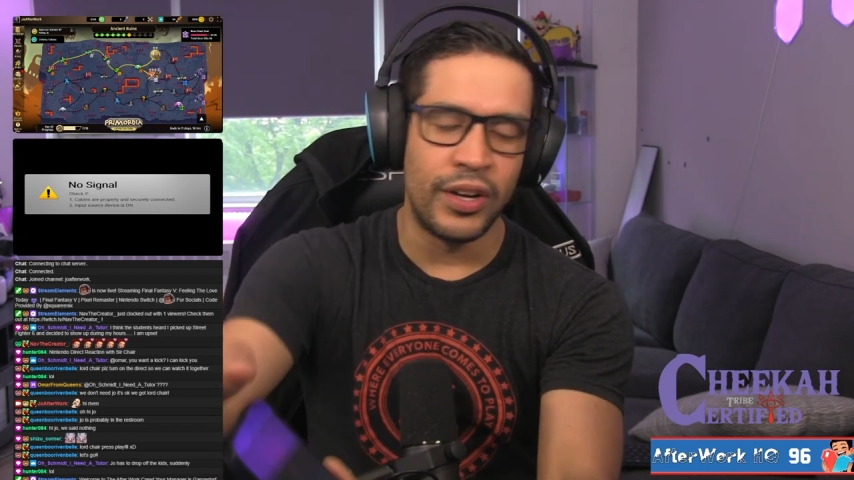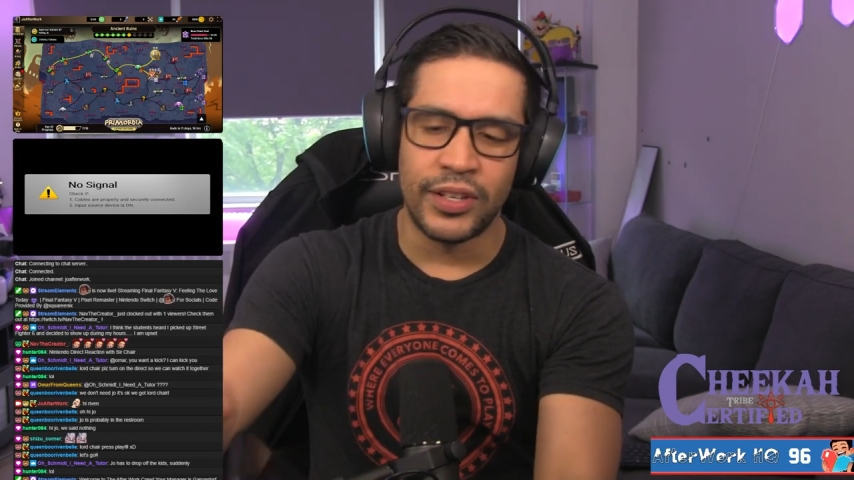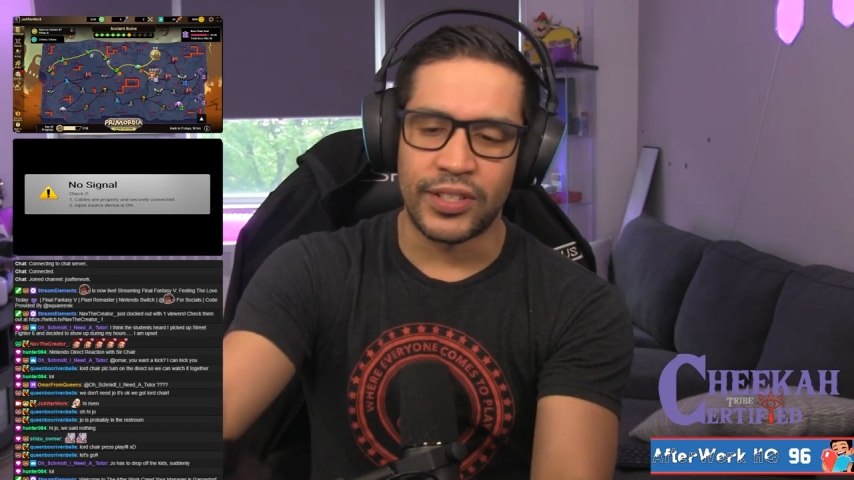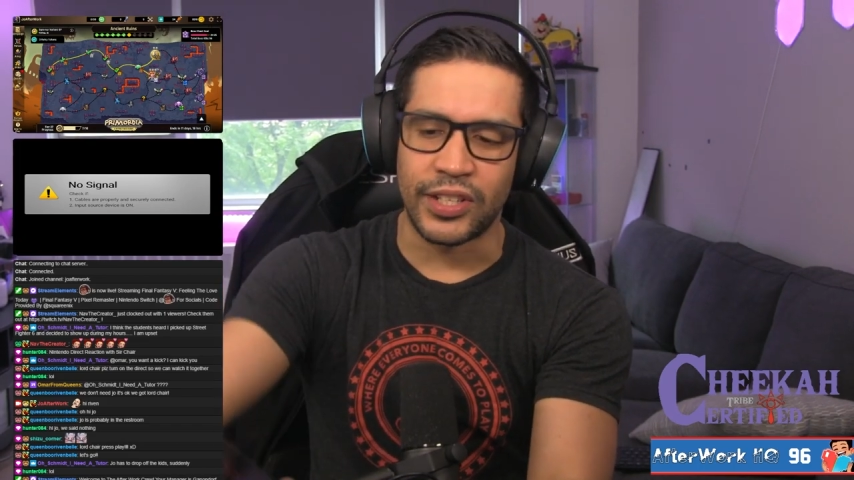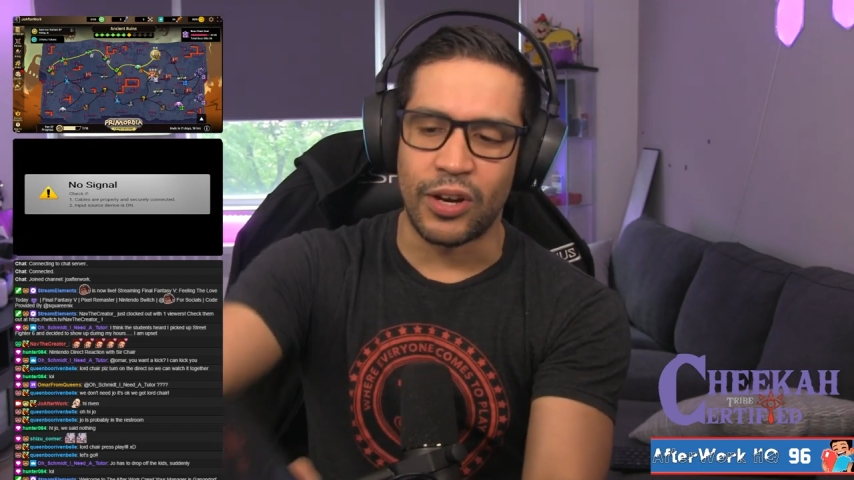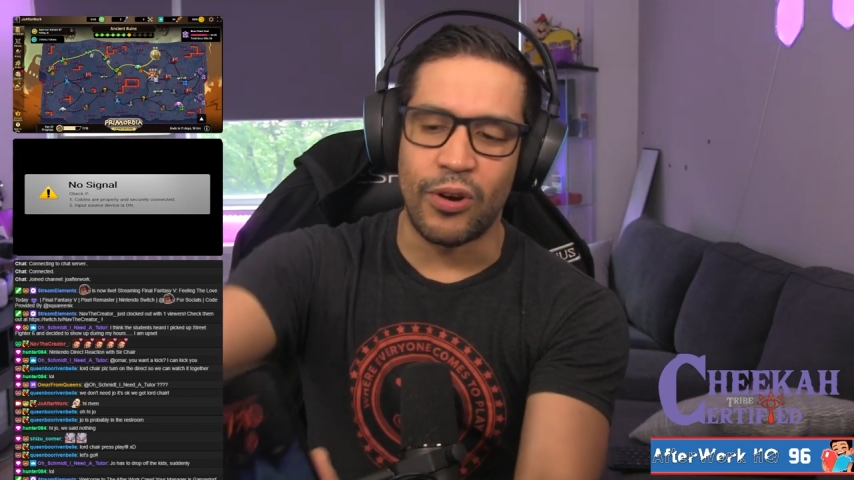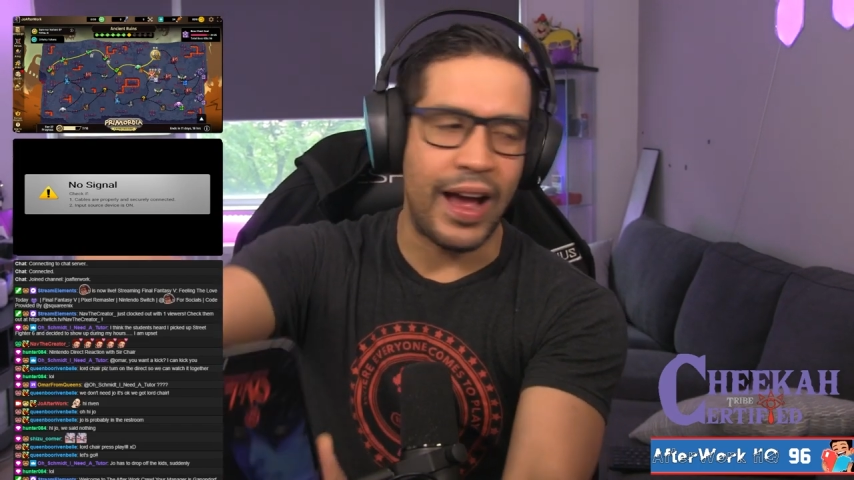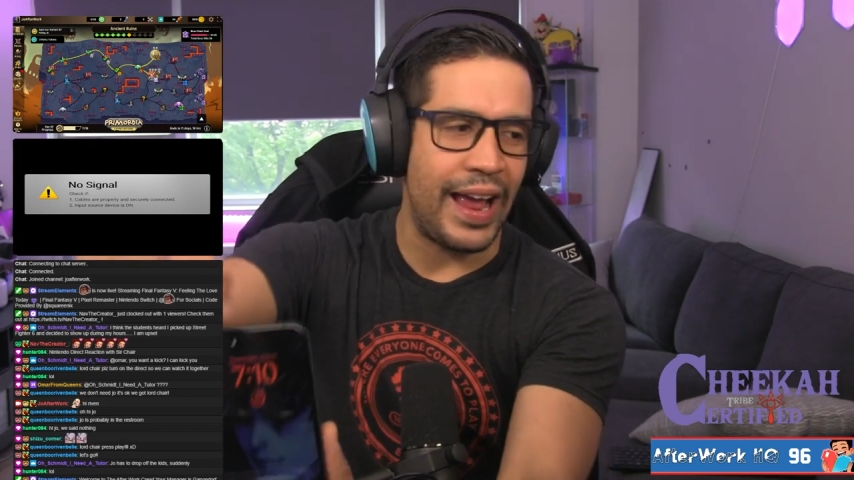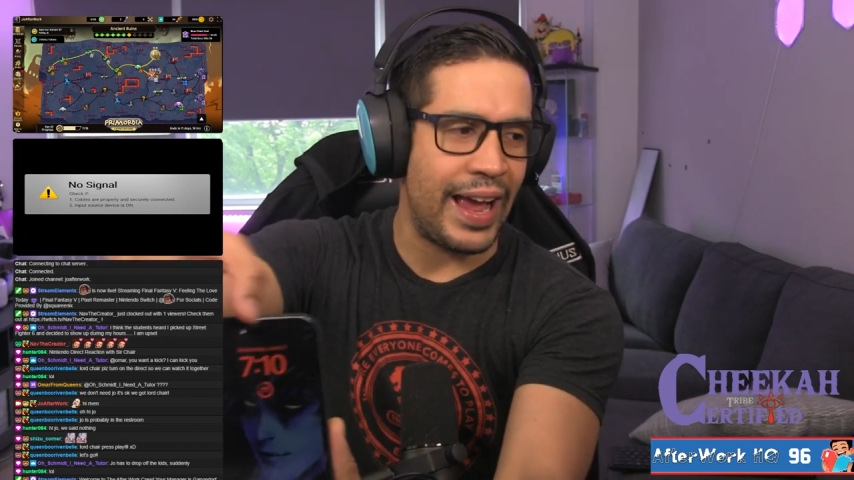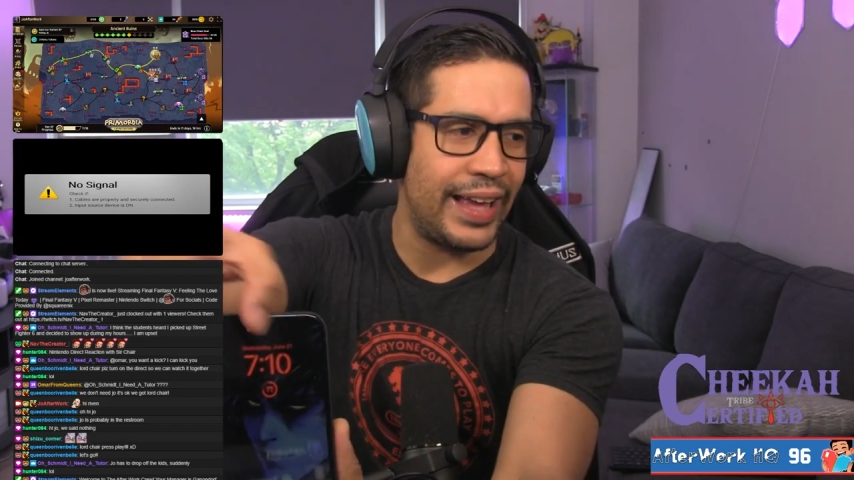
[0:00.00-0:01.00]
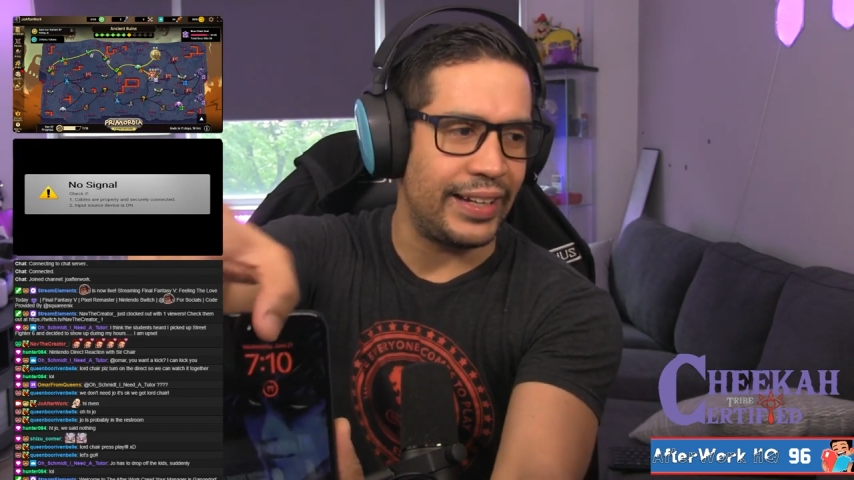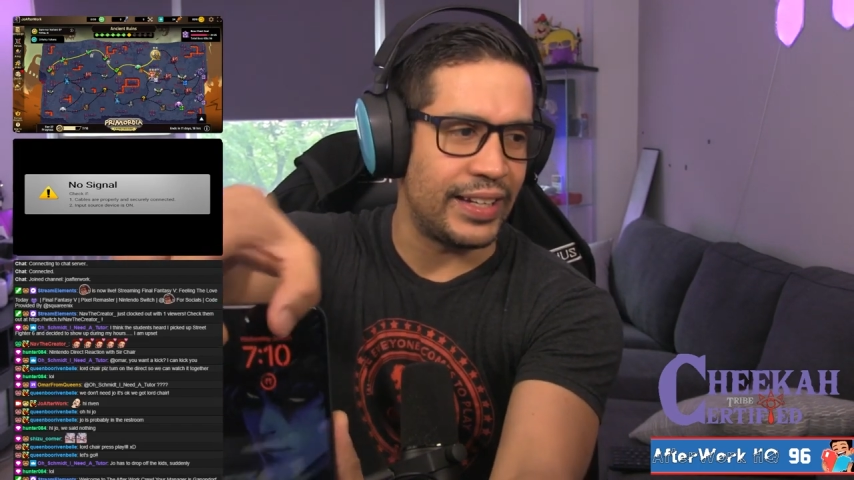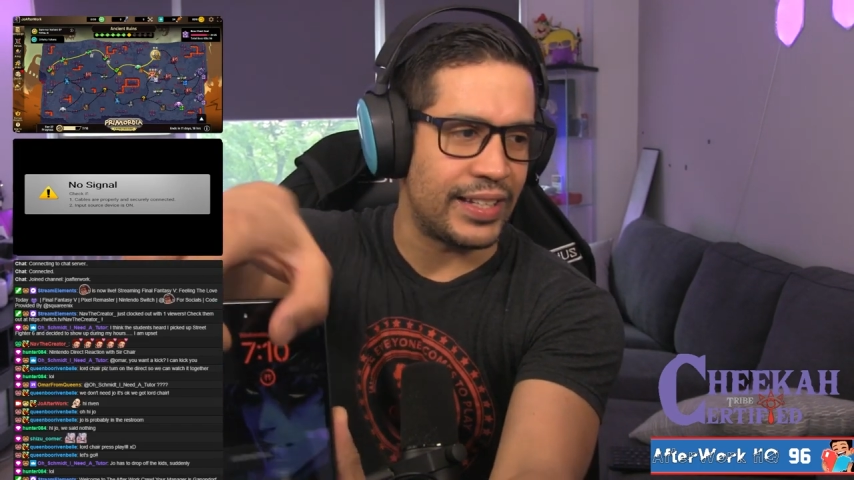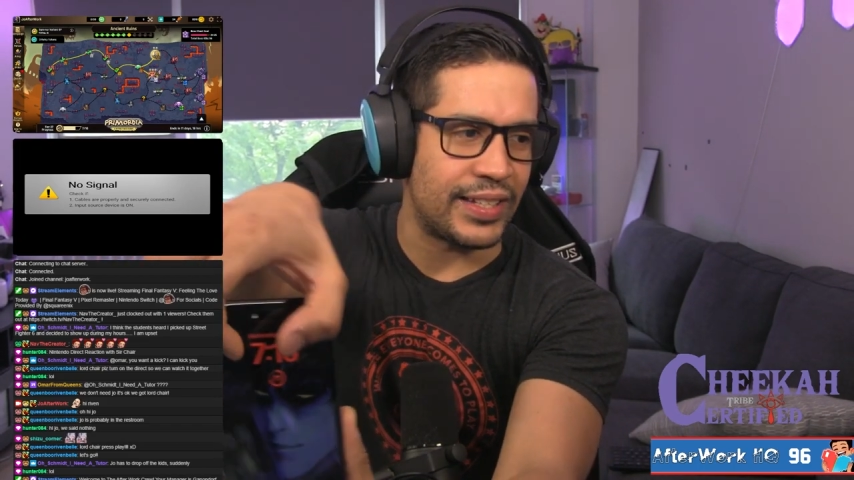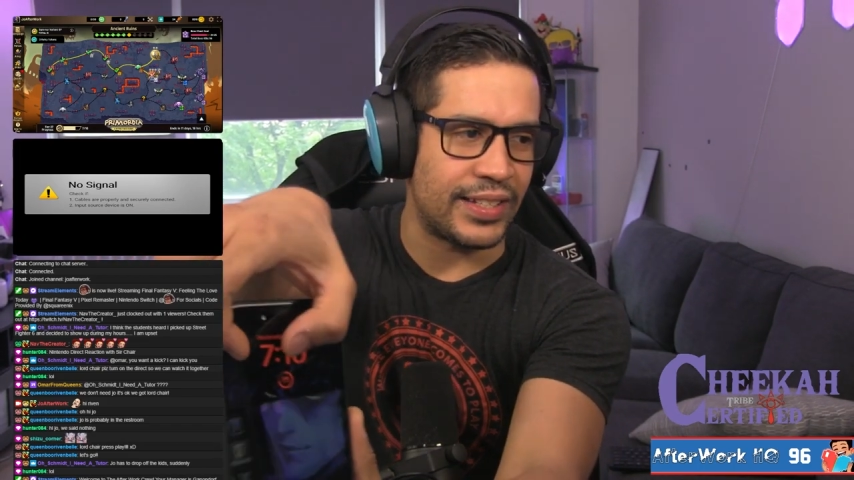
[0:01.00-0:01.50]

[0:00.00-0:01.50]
So I had this